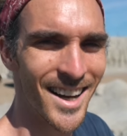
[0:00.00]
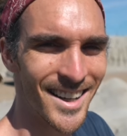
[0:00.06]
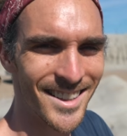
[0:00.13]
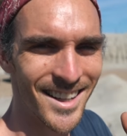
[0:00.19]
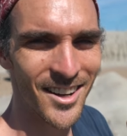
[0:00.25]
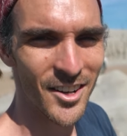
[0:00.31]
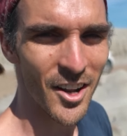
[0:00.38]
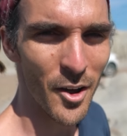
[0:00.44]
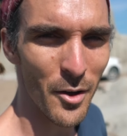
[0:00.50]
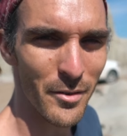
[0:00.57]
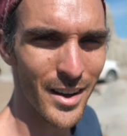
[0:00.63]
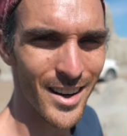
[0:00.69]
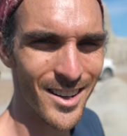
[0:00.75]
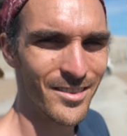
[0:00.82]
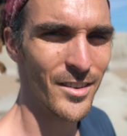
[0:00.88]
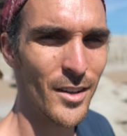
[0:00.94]
I don't know if
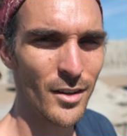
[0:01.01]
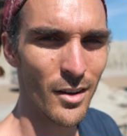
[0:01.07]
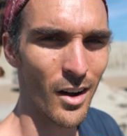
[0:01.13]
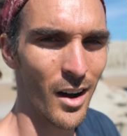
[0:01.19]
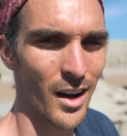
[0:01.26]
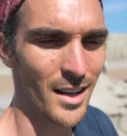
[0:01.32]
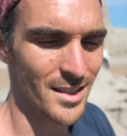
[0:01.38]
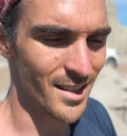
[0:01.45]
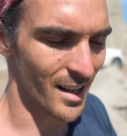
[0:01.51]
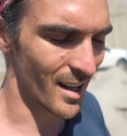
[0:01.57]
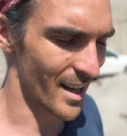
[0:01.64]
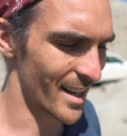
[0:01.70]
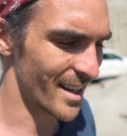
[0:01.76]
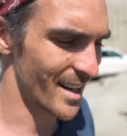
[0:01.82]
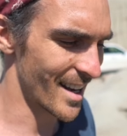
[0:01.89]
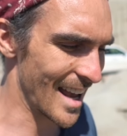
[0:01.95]
any of you guys are
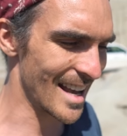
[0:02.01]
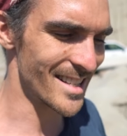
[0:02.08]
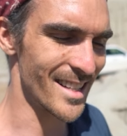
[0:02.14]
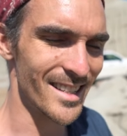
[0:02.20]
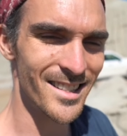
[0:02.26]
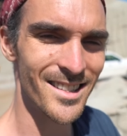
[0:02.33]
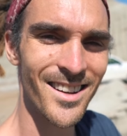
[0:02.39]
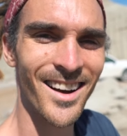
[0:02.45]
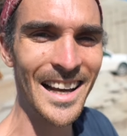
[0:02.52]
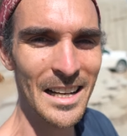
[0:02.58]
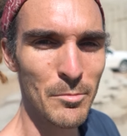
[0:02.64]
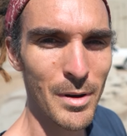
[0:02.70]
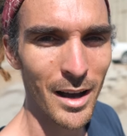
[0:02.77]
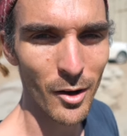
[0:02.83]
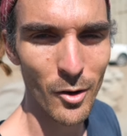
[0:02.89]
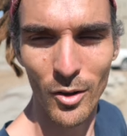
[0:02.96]
like as excited
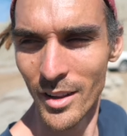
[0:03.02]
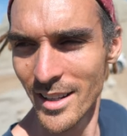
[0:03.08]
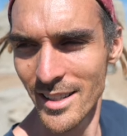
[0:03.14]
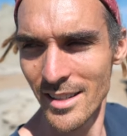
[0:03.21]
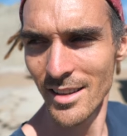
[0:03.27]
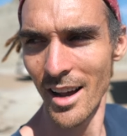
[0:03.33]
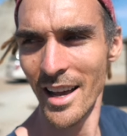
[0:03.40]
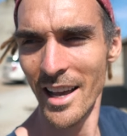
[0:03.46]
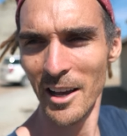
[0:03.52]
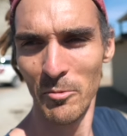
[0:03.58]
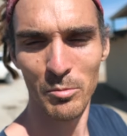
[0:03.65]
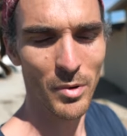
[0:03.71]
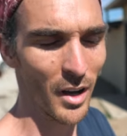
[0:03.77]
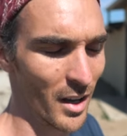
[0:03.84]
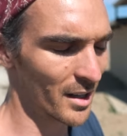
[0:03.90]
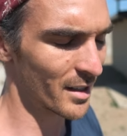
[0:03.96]
about all this as I
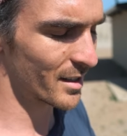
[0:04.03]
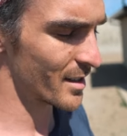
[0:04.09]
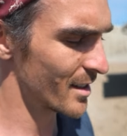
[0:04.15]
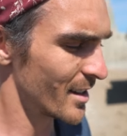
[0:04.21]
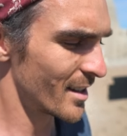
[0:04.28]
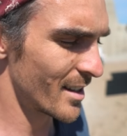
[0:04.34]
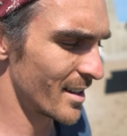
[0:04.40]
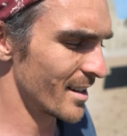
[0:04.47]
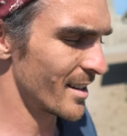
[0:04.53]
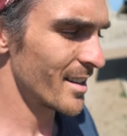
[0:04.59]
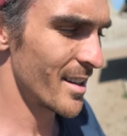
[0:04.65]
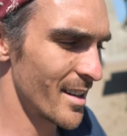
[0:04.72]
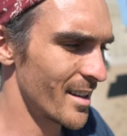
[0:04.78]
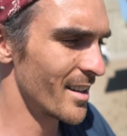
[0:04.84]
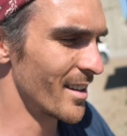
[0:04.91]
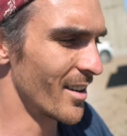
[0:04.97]
am, but
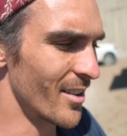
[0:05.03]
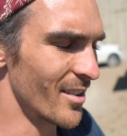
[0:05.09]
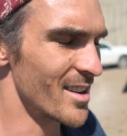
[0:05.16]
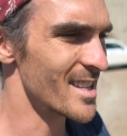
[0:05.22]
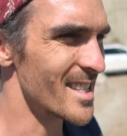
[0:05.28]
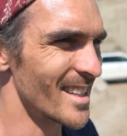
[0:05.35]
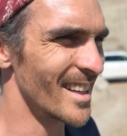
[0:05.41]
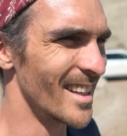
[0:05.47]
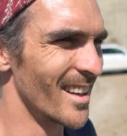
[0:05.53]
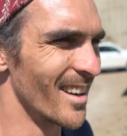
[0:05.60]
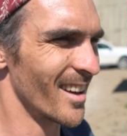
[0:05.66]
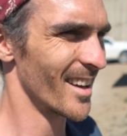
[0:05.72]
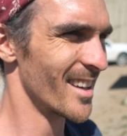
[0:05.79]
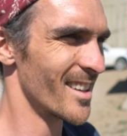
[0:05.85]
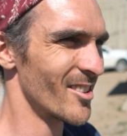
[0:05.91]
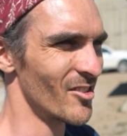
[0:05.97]
honestly,
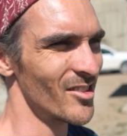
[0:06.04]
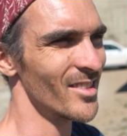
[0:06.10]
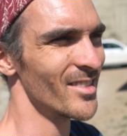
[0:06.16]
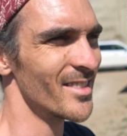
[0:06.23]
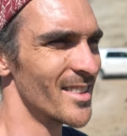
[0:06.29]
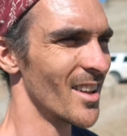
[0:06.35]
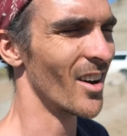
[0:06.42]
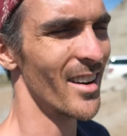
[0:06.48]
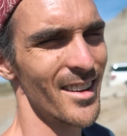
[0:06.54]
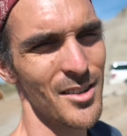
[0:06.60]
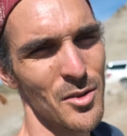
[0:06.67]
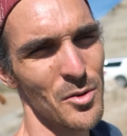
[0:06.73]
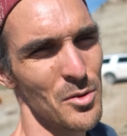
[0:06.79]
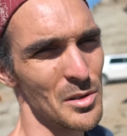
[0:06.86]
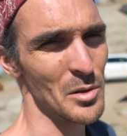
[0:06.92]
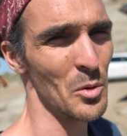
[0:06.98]
like,
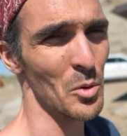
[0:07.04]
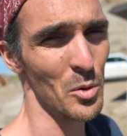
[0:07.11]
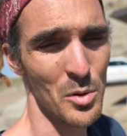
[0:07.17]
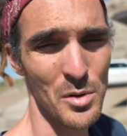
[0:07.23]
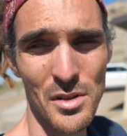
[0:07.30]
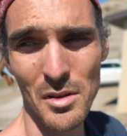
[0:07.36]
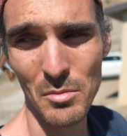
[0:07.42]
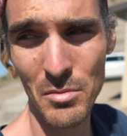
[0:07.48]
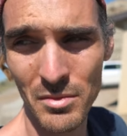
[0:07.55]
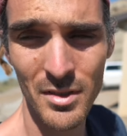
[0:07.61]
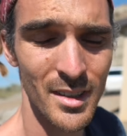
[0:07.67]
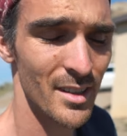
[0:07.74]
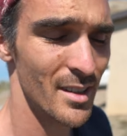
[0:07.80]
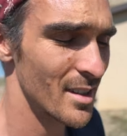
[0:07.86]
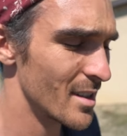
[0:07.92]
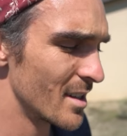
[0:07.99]
dinosaurs are awesome.
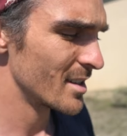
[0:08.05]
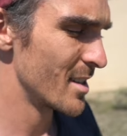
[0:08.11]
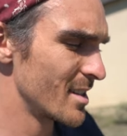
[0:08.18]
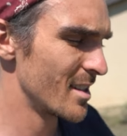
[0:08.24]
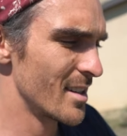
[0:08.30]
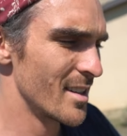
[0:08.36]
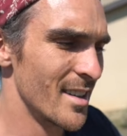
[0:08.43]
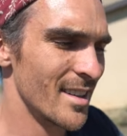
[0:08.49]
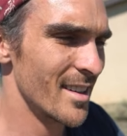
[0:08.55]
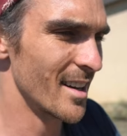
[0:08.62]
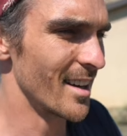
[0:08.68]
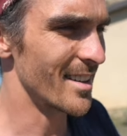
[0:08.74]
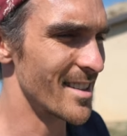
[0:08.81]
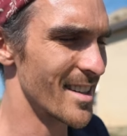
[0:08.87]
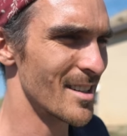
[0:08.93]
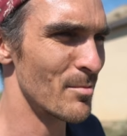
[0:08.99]

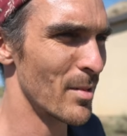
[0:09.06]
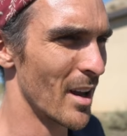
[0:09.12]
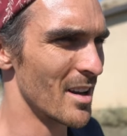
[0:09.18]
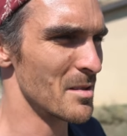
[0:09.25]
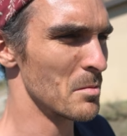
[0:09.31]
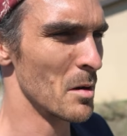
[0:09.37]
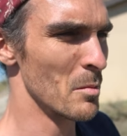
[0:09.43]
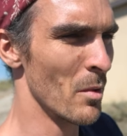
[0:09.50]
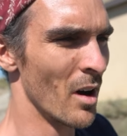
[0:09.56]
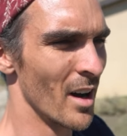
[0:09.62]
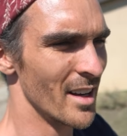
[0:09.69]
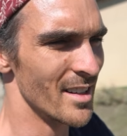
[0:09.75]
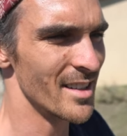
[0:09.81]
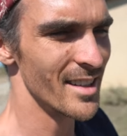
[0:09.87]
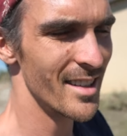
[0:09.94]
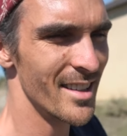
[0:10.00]
It just blows my
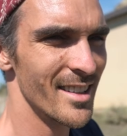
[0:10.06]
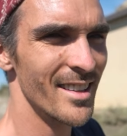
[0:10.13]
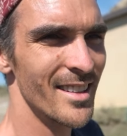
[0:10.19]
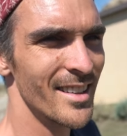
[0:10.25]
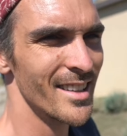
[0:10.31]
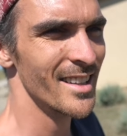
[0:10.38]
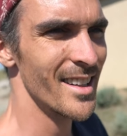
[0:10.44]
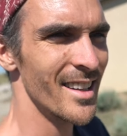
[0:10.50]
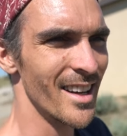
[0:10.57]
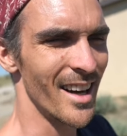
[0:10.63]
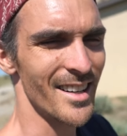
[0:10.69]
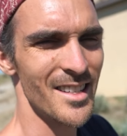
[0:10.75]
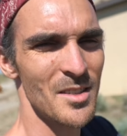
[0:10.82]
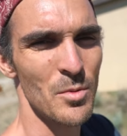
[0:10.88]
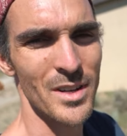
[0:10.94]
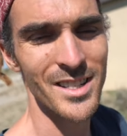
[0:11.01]
mind. I
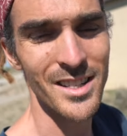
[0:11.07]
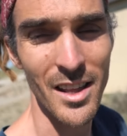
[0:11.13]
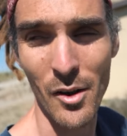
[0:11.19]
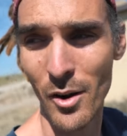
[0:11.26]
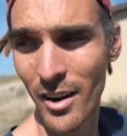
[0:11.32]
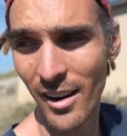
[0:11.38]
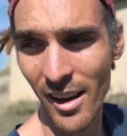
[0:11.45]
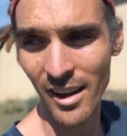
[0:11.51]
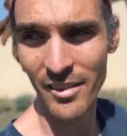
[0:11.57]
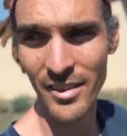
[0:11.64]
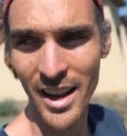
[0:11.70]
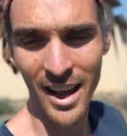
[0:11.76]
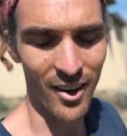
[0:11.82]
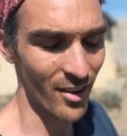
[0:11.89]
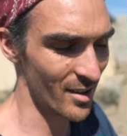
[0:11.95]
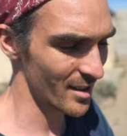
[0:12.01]
just wish they were alive
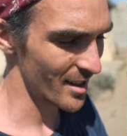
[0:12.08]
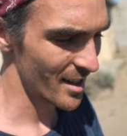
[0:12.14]
now.